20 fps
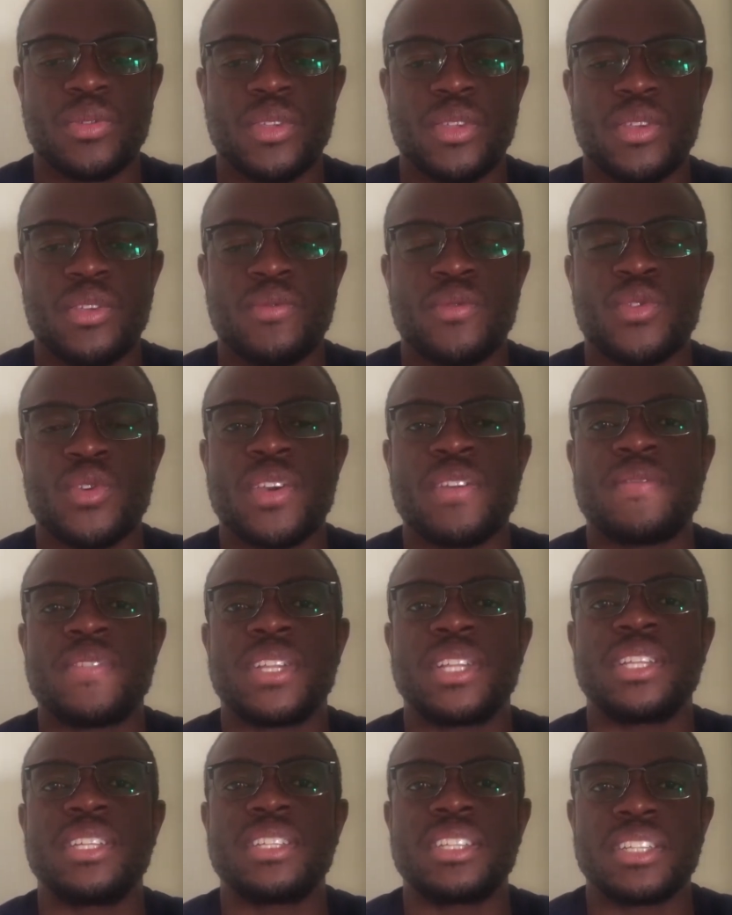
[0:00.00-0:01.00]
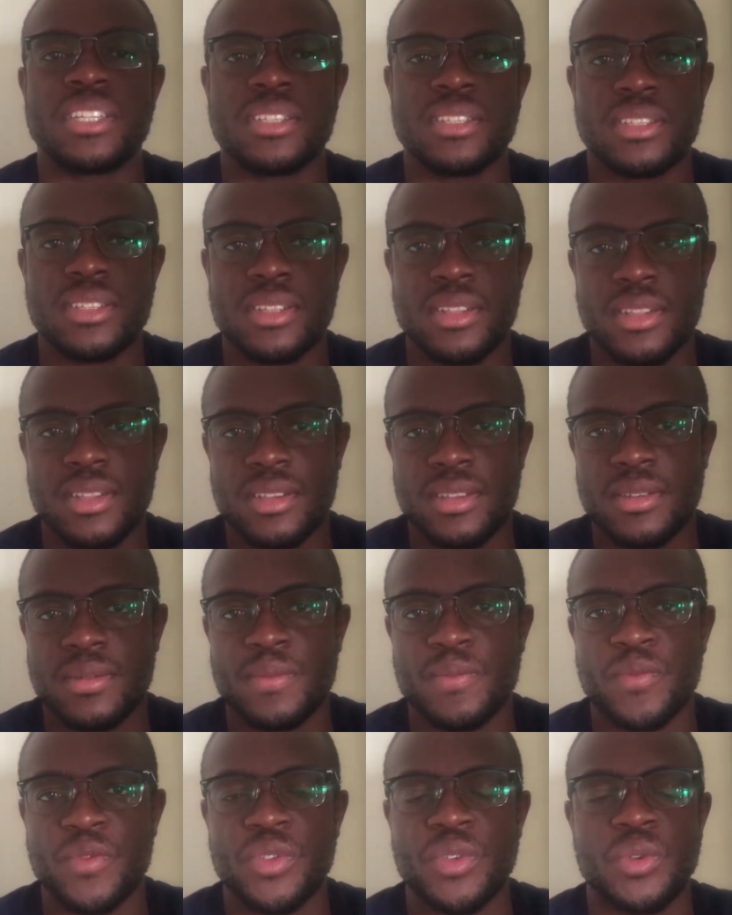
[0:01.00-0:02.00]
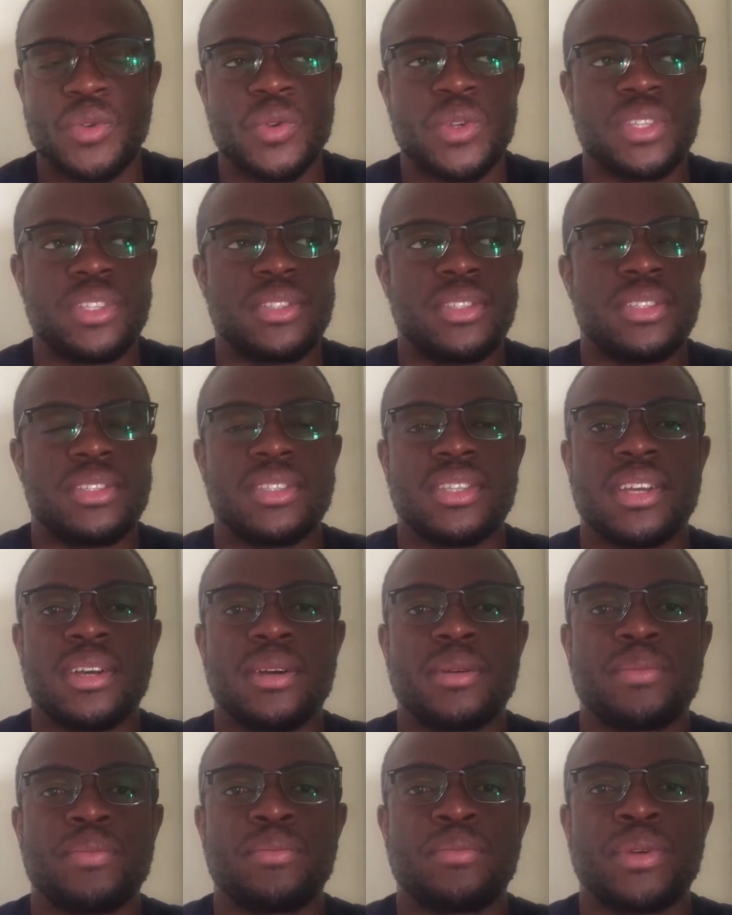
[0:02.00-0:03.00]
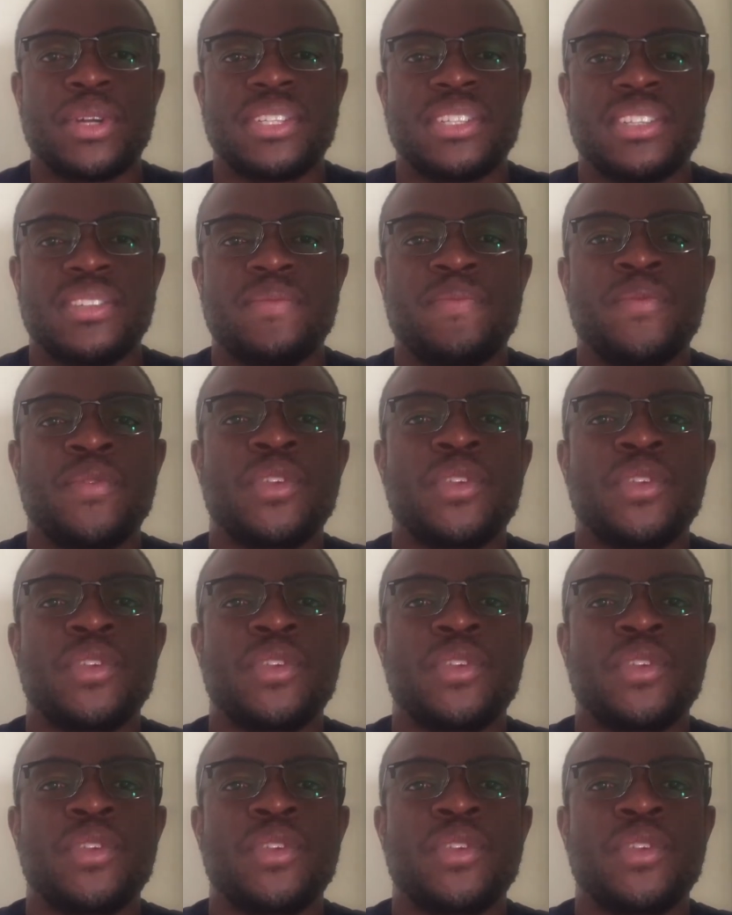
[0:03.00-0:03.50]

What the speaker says: if you have any interest in the USD ZAR pattern.